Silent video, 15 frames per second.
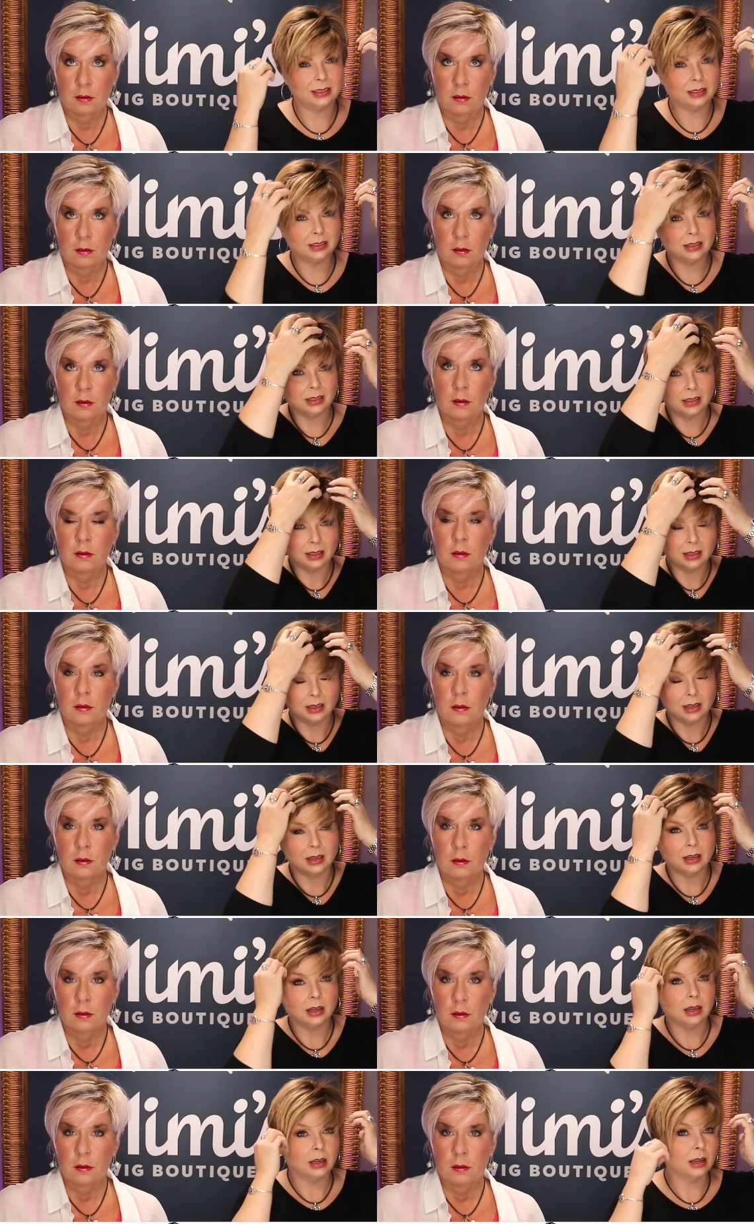
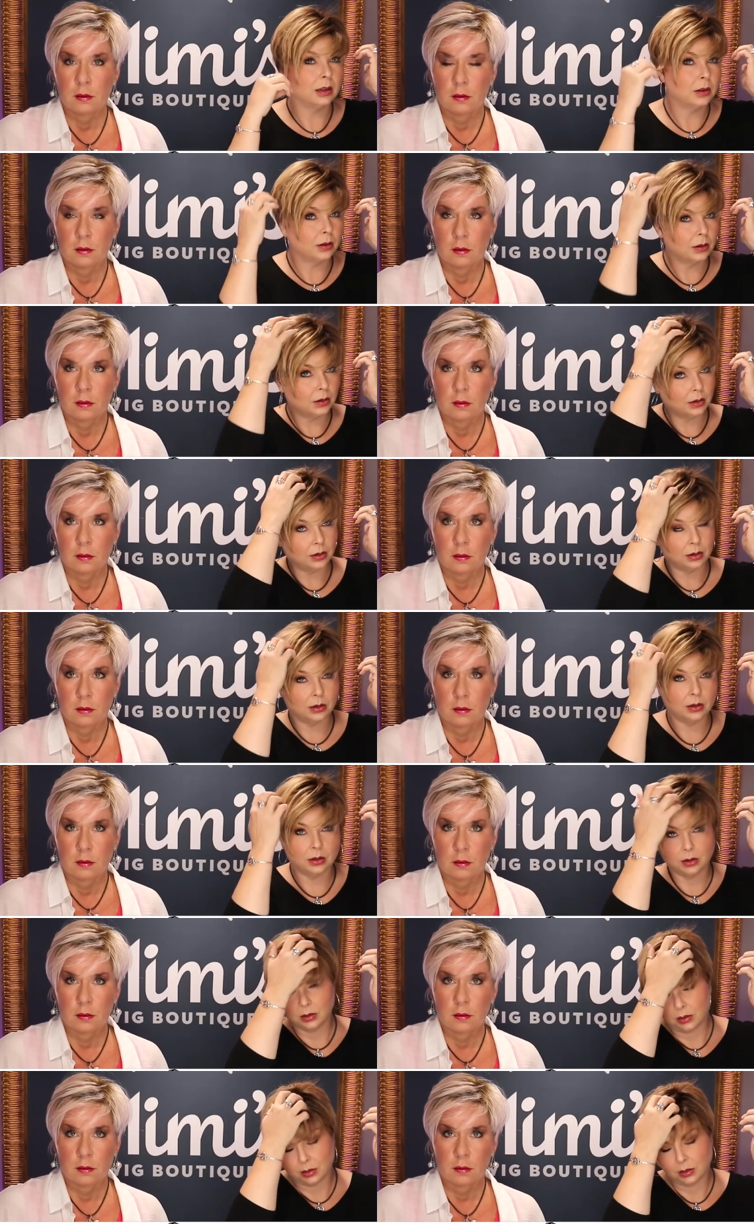
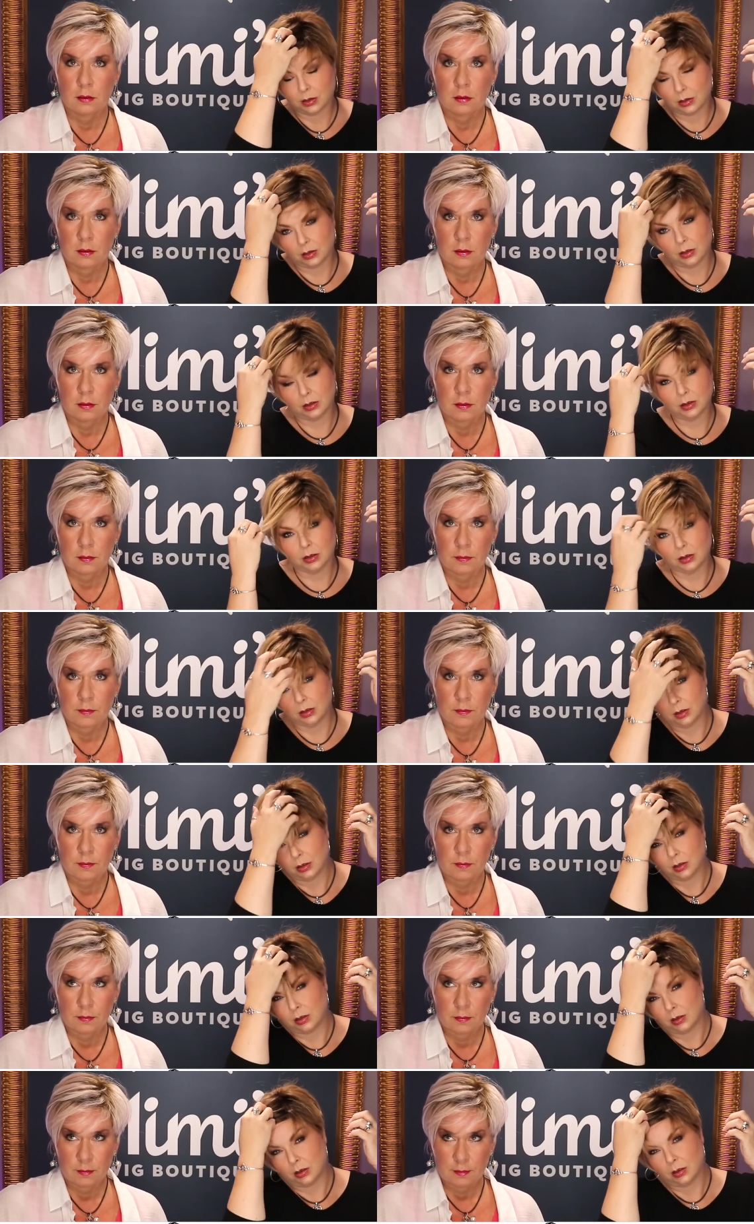
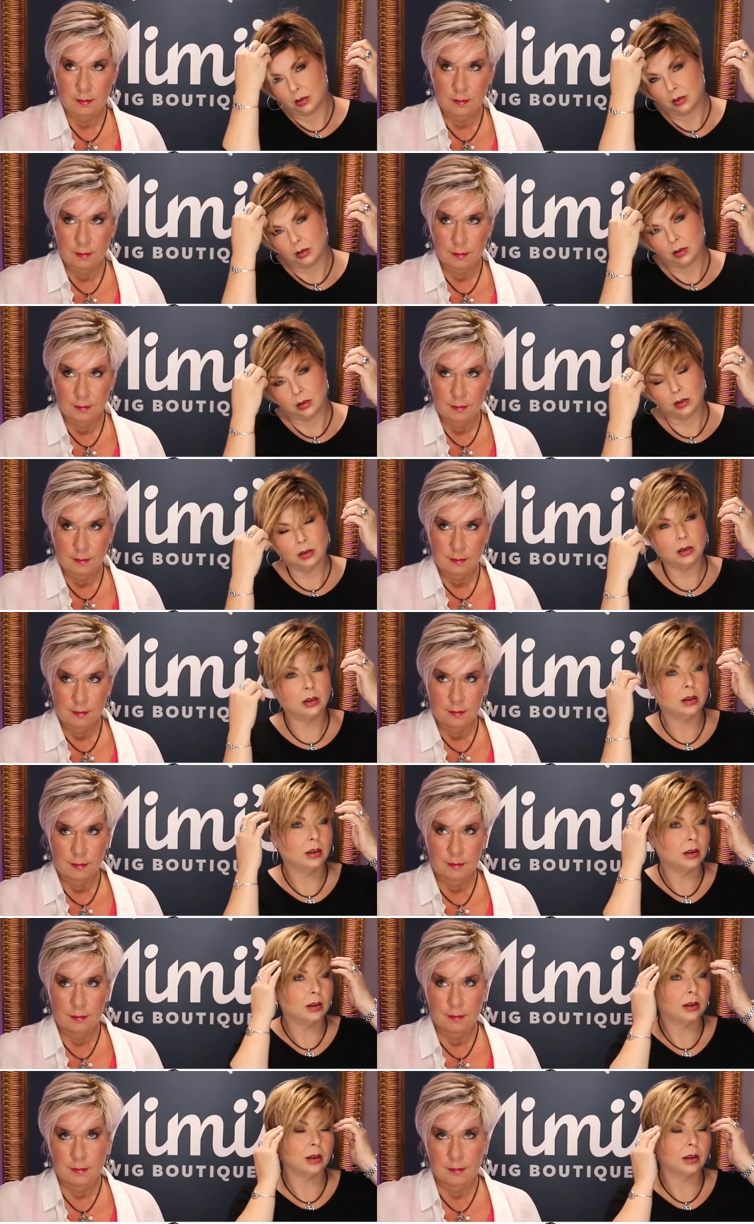(no one is talking)